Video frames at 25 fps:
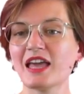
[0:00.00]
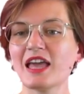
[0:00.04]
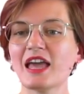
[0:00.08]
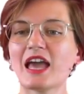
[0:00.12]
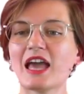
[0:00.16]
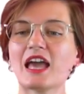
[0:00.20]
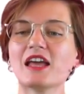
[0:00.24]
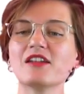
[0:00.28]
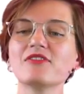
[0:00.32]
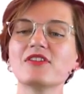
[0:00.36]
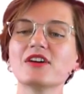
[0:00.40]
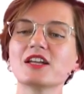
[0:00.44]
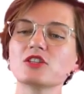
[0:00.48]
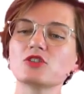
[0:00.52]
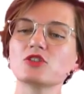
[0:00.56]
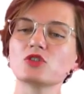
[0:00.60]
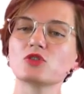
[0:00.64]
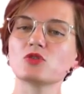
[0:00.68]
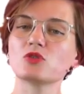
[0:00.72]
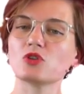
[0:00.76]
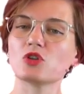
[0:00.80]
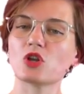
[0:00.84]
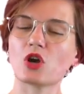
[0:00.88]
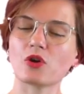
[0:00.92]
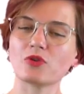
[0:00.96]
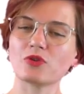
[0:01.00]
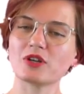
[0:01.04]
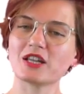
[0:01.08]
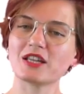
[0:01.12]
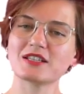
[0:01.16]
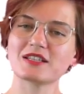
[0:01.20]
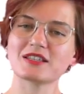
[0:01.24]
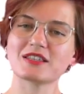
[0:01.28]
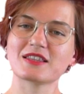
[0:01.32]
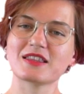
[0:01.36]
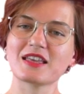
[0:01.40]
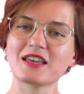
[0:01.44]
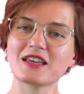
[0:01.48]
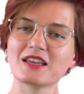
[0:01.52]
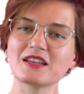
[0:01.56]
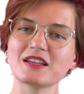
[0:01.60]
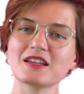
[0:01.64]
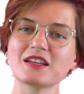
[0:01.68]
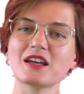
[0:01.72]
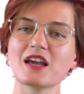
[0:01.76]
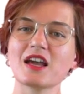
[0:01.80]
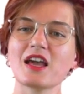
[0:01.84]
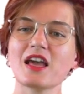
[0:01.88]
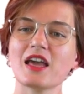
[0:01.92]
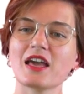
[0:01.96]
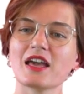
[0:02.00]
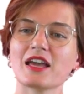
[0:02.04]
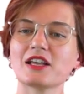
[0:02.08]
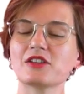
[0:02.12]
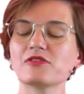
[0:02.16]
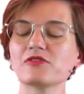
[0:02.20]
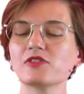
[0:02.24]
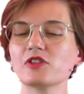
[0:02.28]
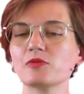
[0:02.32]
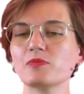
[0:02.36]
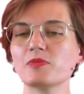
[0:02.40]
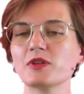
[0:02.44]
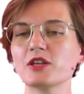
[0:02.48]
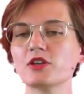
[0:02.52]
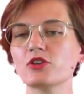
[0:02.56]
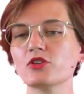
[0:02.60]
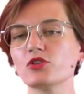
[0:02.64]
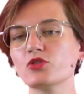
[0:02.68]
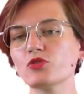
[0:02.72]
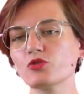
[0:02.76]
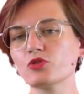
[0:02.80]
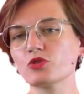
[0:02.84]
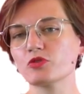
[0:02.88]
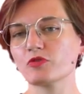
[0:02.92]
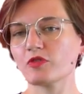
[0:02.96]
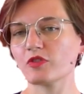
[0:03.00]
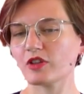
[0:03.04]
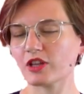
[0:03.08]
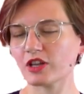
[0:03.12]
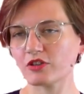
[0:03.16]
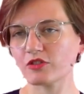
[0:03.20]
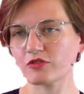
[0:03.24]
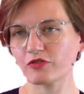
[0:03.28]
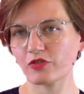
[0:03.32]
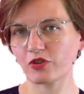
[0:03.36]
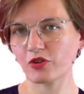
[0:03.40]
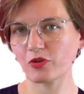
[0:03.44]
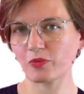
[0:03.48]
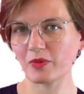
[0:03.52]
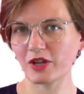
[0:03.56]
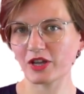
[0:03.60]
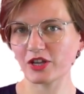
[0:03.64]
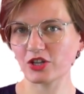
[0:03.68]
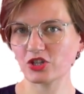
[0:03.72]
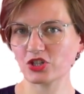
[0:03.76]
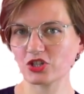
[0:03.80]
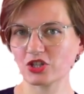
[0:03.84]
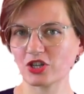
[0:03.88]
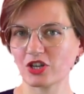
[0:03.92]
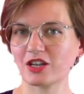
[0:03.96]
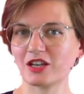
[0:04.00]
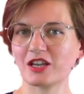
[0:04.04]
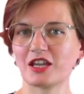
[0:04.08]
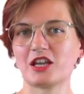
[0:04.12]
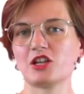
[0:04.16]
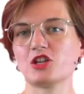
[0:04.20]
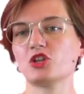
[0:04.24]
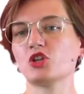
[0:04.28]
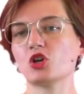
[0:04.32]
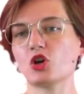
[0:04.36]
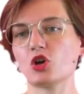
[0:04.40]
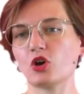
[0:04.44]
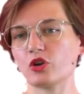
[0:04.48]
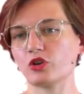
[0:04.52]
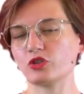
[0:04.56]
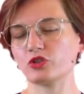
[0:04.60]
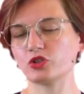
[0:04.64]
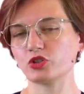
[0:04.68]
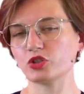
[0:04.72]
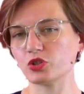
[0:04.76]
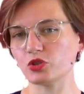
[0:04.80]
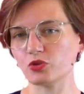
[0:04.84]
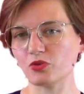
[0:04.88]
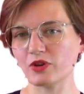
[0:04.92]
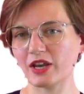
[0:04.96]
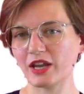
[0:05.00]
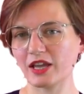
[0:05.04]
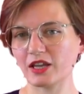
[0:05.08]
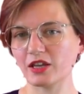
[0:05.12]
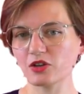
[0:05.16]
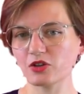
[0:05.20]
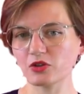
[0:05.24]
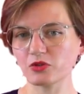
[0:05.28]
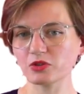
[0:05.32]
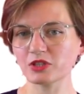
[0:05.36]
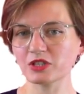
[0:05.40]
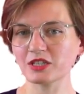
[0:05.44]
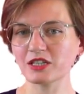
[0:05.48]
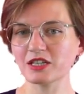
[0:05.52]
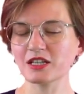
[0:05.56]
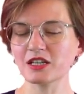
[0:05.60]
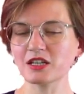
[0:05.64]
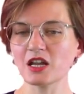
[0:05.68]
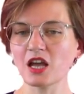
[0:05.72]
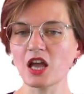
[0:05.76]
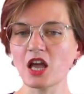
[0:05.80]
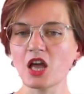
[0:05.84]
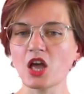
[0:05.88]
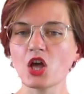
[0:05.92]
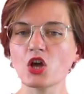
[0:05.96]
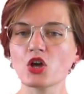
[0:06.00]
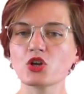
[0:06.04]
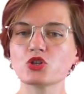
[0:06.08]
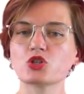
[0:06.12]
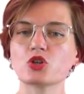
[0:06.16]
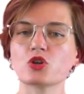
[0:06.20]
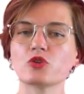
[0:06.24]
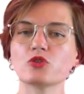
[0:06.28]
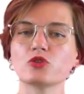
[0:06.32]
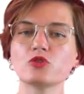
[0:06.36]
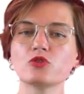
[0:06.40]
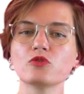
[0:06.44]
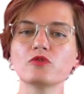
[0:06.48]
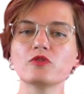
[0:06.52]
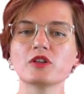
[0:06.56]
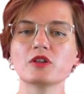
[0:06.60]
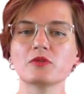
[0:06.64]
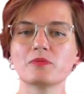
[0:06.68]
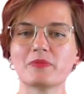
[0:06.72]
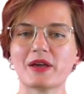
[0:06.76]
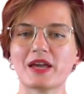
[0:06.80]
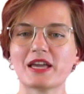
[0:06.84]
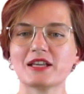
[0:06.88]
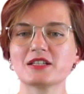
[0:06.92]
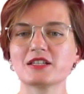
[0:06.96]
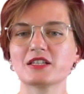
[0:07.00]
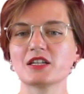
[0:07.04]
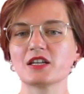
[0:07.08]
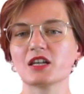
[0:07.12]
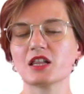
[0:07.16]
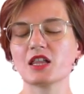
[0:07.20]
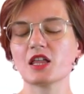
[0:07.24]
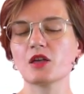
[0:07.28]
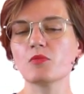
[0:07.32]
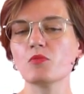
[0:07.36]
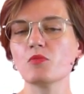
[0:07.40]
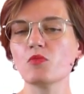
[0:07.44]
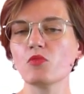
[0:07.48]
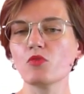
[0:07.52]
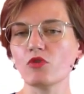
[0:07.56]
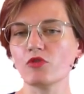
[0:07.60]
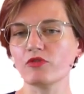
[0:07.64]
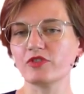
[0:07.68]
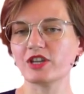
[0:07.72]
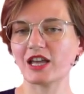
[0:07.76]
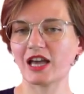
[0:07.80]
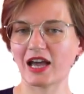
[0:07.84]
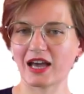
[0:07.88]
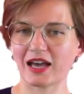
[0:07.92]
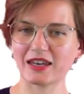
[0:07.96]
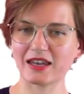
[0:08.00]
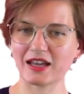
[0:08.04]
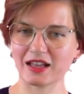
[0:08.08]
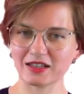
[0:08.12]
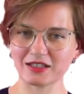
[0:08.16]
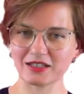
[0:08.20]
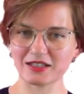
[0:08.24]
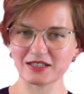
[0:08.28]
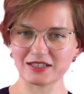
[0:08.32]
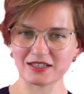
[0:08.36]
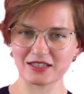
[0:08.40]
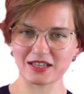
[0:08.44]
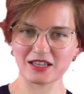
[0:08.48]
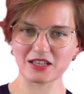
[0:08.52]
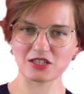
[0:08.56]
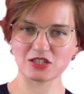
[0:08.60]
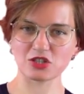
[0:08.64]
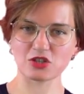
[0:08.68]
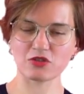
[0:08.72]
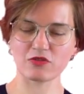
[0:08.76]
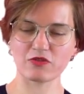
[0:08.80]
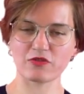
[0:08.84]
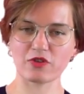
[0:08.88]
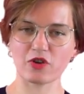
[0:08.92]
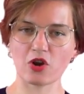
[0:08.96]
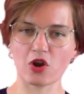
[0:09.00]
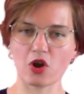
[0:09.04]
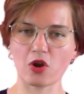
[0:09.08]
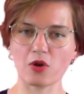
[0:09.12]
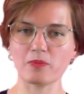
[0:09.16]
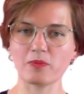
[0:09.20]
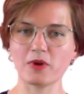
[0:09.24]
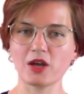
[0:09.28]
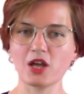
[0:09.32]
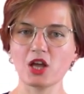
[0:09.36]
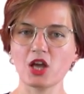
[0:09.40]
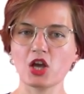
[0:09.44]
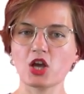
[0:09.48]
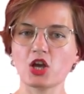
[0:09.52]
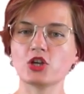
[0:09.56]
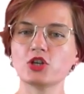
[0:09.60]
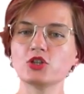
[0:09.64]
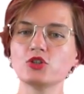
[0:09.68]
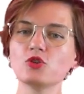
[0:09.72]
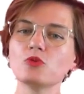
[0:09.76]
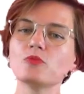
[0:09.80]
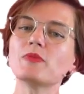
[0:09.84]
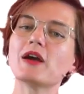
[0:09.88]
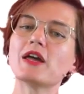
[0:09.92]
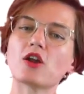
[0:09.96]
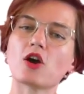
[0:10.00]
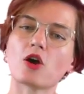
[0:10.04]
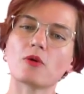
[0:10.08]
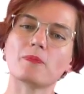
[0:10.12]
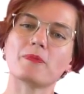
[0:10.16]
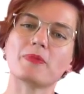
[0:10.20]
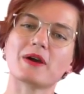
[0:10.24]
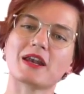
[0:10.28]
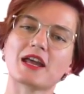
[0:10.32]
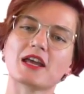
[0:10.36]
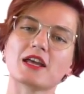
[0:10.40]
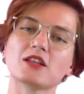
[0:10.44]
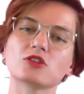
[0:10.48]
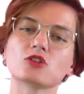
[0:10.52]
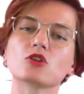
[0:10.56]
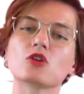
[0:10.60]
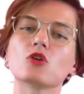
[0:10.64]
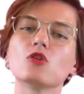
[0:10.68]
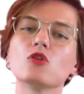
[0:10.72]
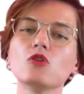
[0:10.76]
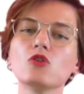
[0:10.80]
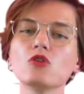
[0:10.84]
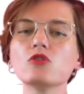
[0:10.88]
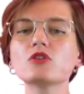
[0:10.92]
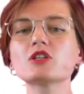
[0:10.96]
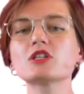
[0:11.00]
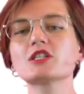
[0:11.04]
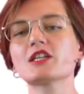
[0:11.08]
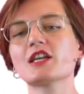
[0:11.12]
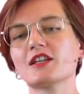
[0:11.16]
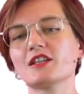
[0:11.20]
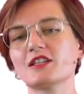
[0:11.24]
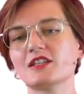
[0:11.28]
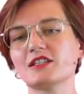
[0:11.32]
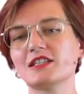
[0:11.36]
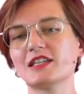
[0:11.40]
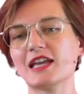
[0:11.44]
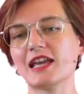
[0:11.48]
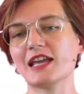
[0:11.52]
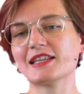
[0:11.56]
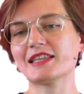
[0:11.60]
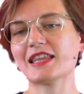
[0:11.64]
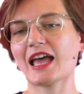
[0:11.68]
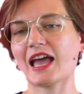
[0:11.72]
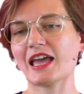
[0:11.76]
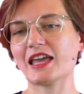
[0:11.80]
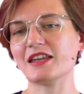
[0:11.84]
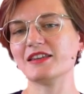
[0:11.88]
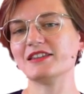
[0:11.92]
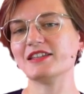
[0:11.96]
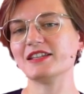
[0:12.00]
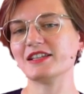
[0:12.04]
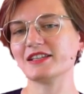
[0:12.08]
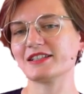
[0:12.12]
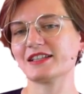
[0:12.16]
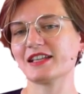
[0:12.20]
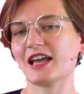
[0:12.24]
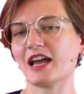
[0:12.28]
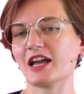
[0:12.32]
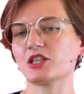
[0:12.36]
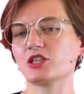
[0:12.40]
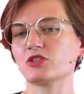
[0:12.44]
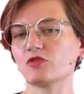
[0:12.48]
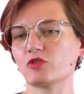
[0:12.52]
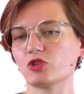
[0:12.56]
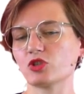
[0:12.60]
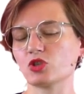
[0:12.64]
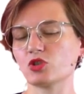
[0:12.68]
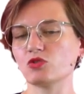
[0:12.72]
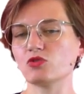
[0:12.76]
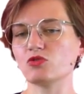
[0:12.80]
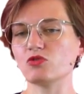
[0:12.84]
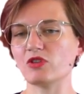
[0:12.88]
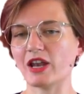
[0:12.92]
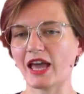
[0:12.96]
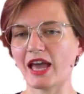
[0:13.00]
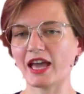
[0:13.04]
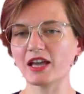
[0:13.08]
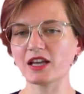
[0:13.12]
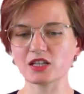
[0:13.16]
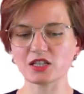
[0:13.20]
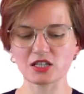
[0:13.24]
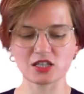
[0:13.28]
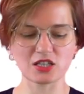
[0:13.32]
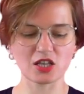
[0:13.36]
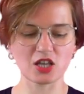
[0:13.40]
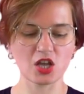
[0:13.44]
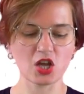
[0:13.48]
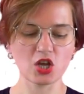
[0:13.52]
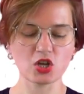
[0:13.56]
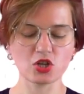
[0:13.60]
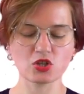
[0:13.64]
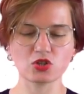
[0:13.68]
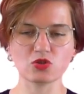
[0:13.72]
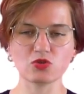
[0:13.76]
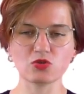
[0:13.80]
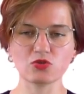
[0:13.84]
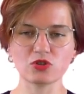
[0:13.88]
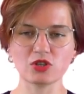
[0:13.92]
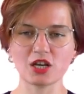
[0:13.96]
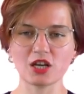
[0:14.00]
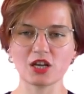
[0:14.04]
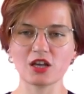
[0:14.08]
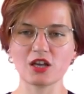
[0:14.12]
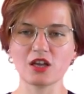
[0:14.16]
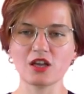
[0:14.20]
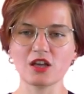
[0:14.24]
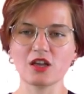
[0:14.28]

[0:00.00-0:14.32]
And once you know this thing, it will be a useful information in your tuning routine. So you will basically move the analysis from human operator looks at the data and decides what to do next, to the